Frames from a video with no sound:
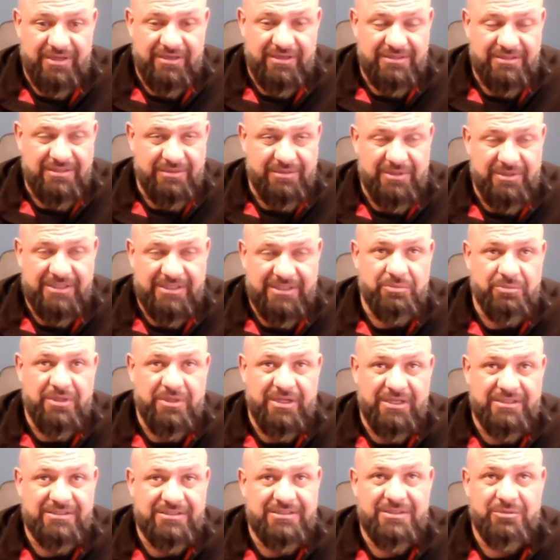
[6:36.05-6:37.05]
I mean, these are
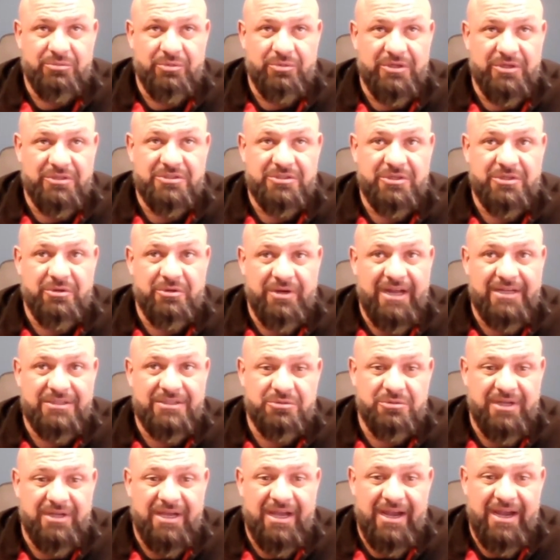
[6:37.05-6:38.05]
places that we used to go in high school
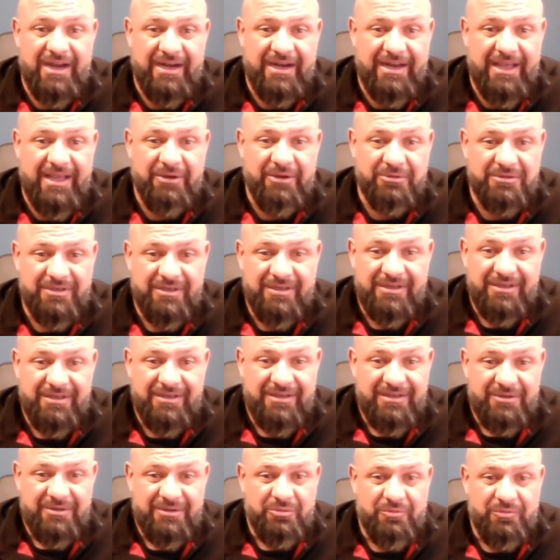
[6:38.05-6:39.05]
to hide out
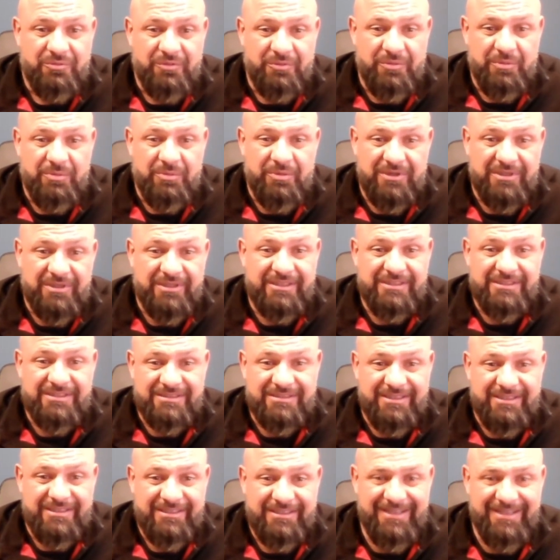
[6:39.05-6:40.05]
from the police, to
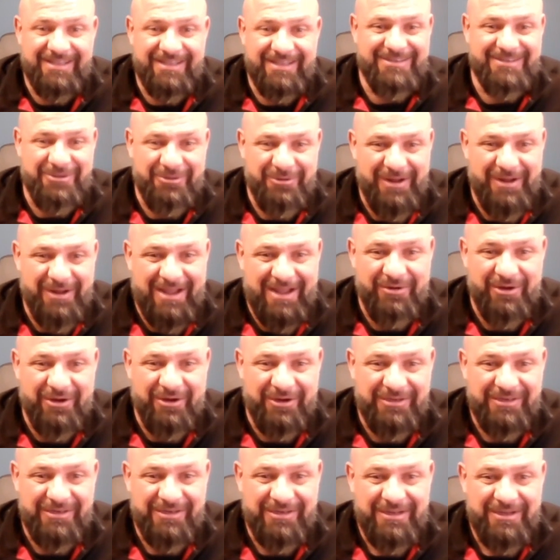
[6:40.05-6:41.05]
go have our
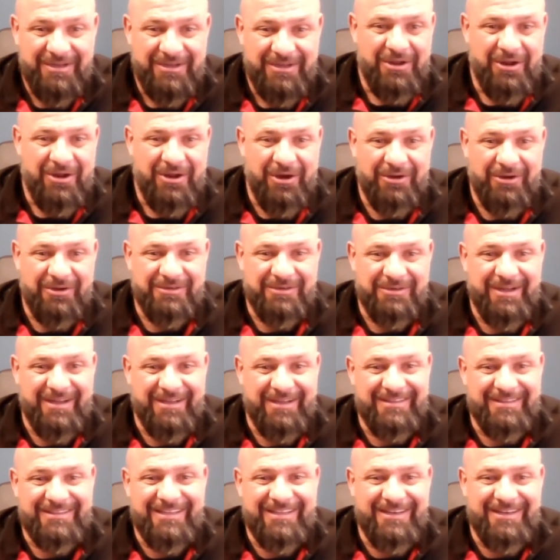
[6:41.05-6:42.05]
our uh,
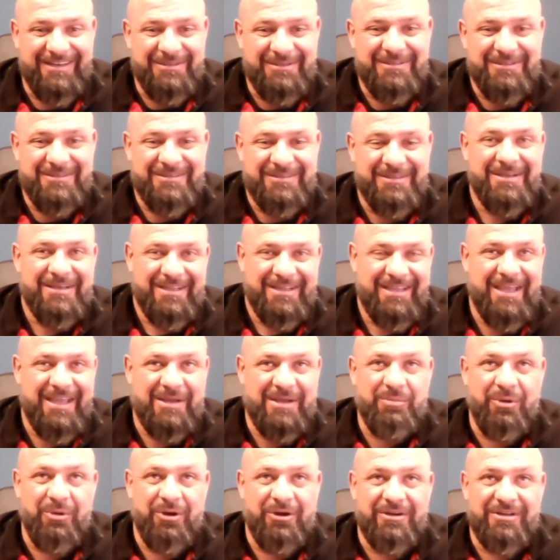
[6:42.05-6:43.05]
little keg
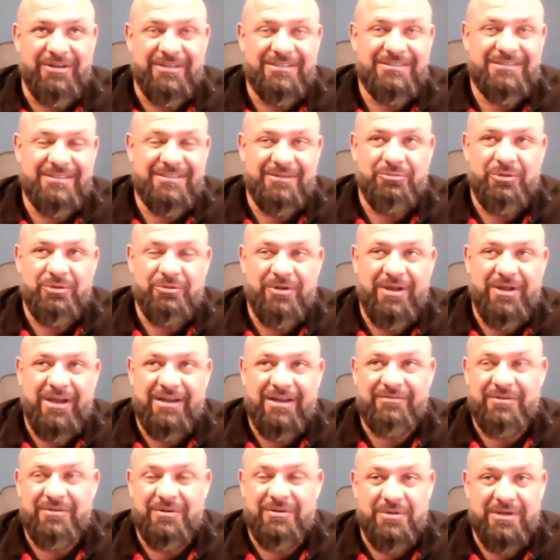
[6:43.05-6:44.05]
parties that we would hide
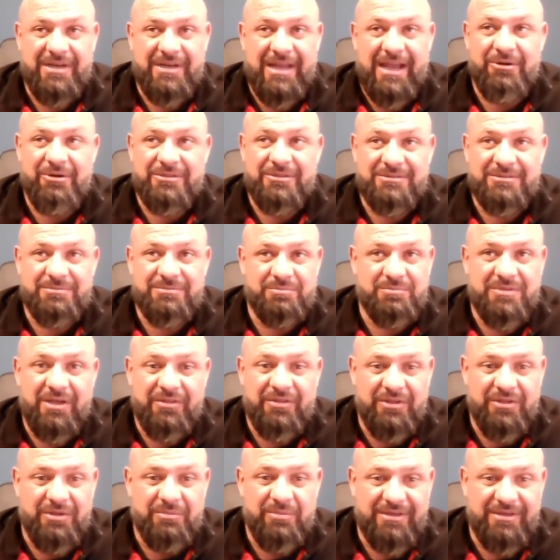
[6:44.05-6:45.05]
from. And now it's
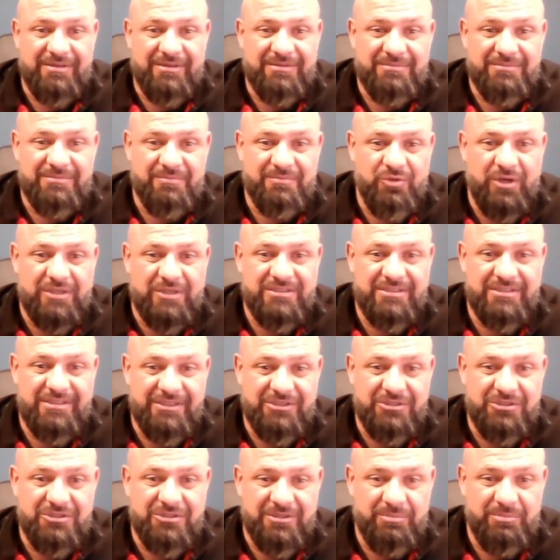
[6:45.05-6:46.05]
nothing but
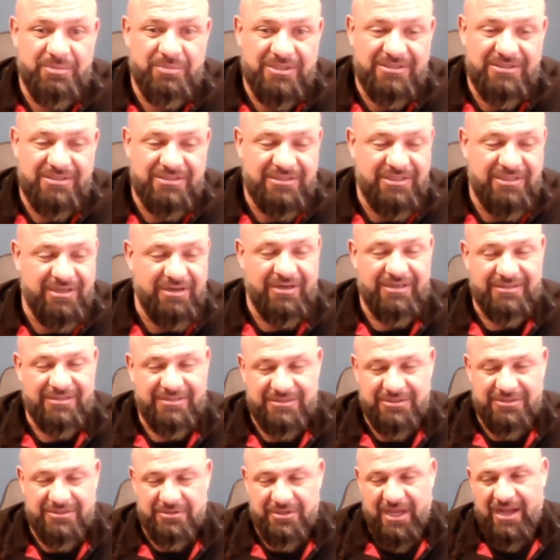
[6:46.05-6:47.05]
residential and business areas. So
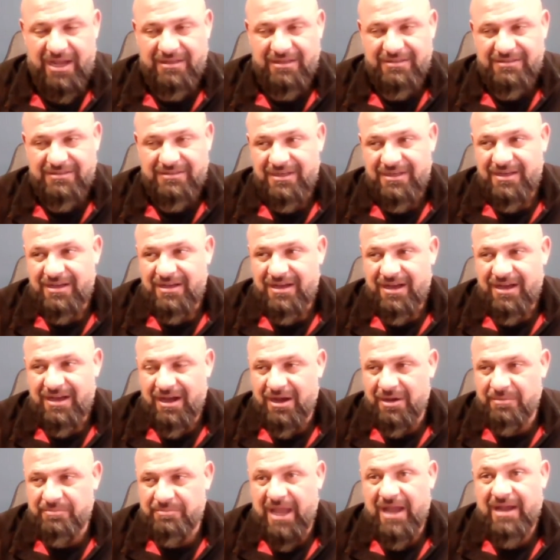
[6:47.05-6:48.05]
yeah,
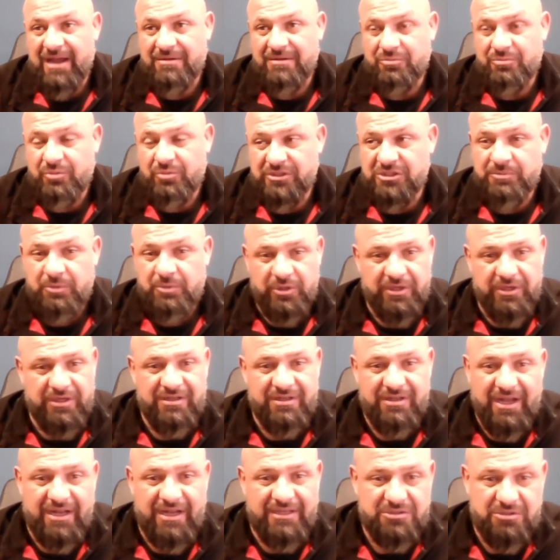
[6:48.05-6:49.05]
um, yeah, went to Smoky Hill
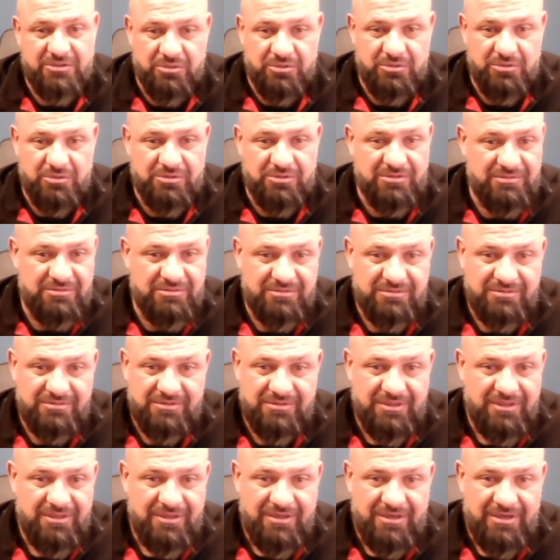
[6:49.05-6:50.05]
High School
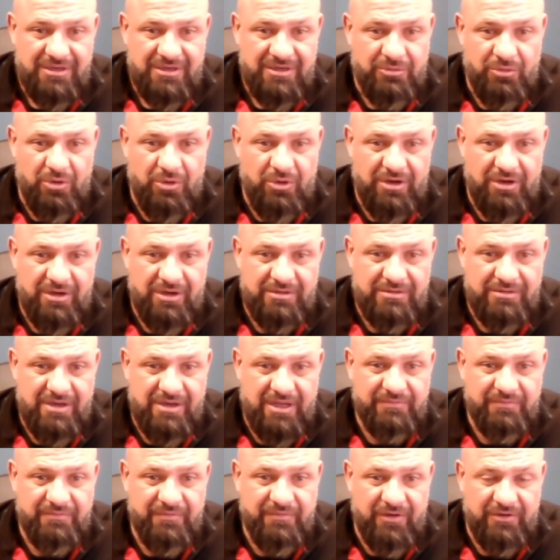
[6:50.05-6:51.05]
in Aurora, not
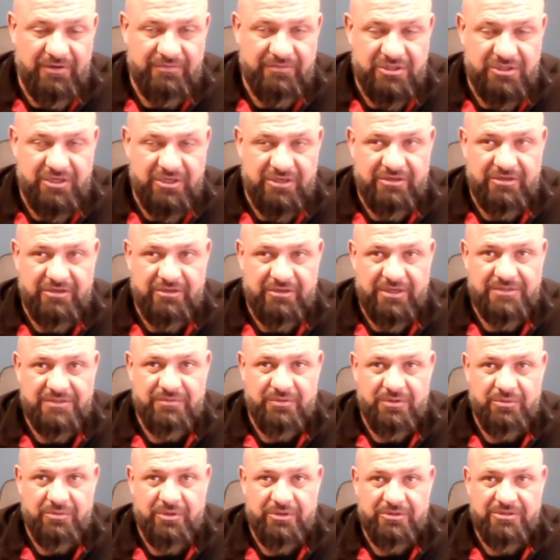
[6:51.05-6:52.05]
far from Traeger Crest, where
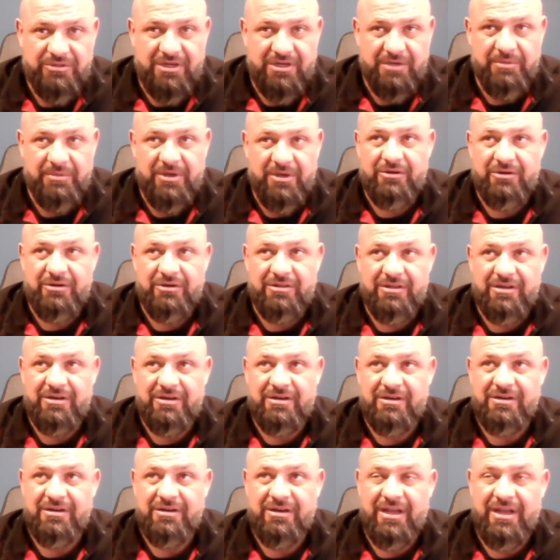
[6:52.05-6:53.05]
we were talking about
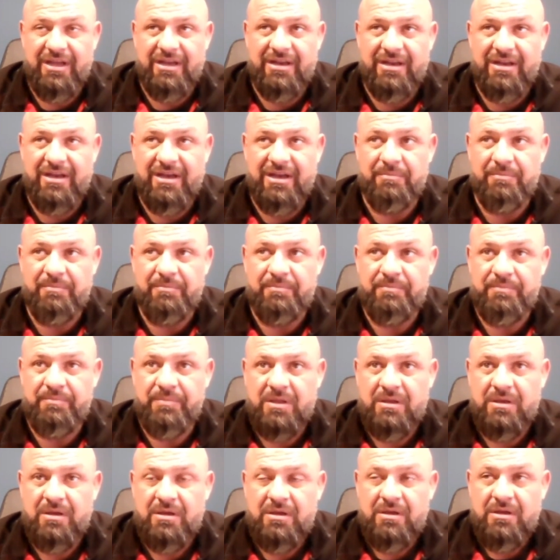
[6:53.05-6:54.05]
earlier. And um,
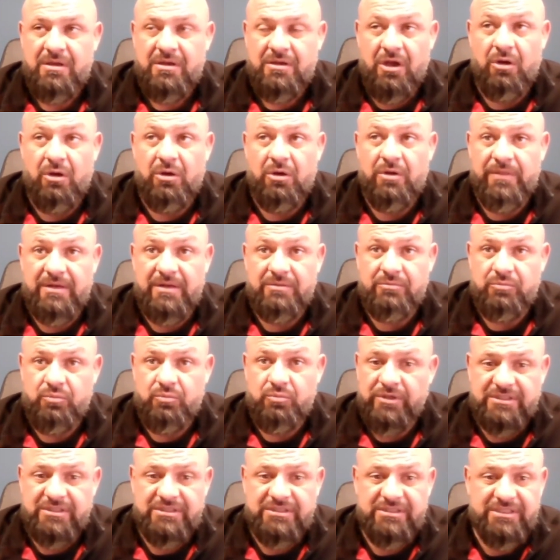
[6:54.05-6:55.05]
no, and then went to
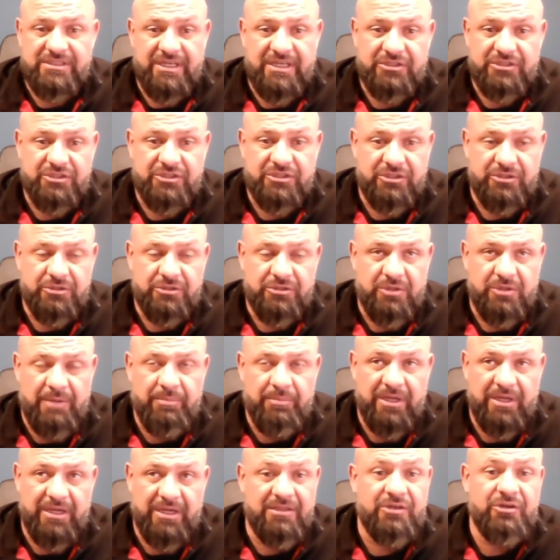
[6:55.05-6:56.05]
C S U. I
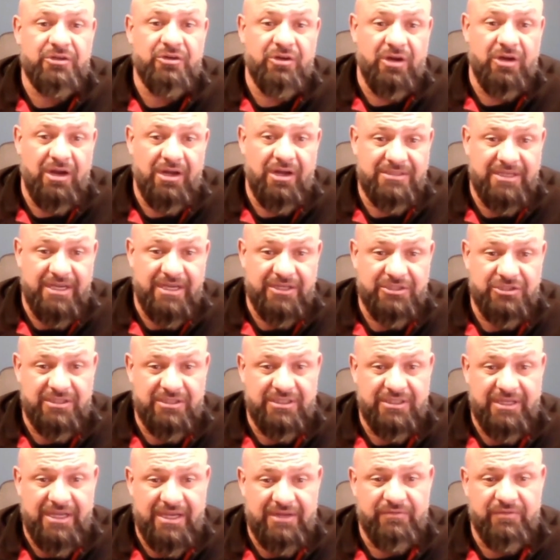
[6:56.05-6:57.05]
played lacrosse actually
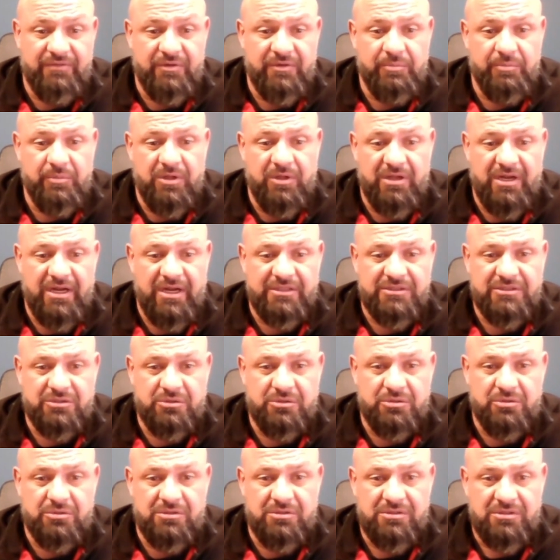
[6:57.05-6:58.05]
and football in high
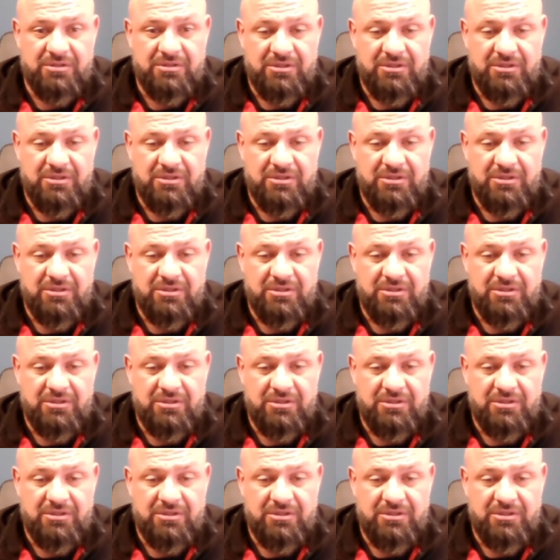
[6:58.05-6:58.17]
school.